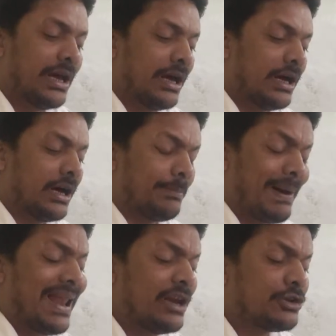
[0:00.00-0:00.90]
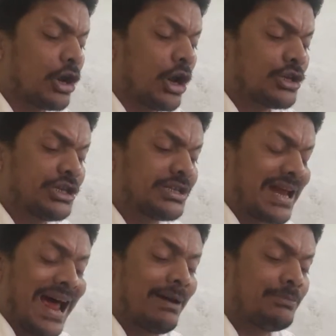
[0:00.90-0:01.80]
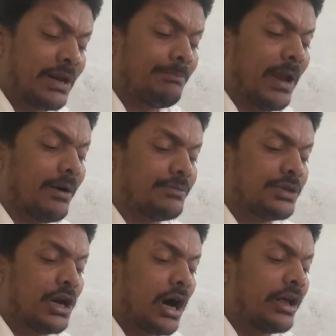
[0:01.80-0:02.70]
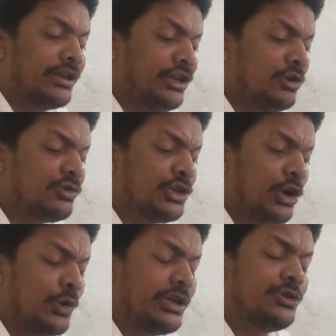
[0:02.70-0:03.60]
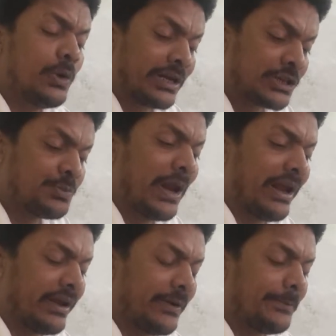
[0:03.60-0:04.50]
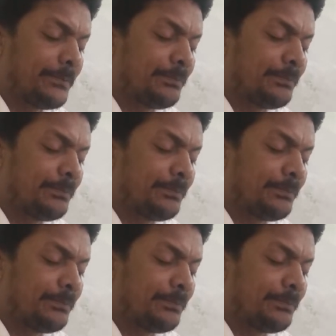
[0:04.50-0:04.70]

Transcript: Paleontologists have developed a new theory to explain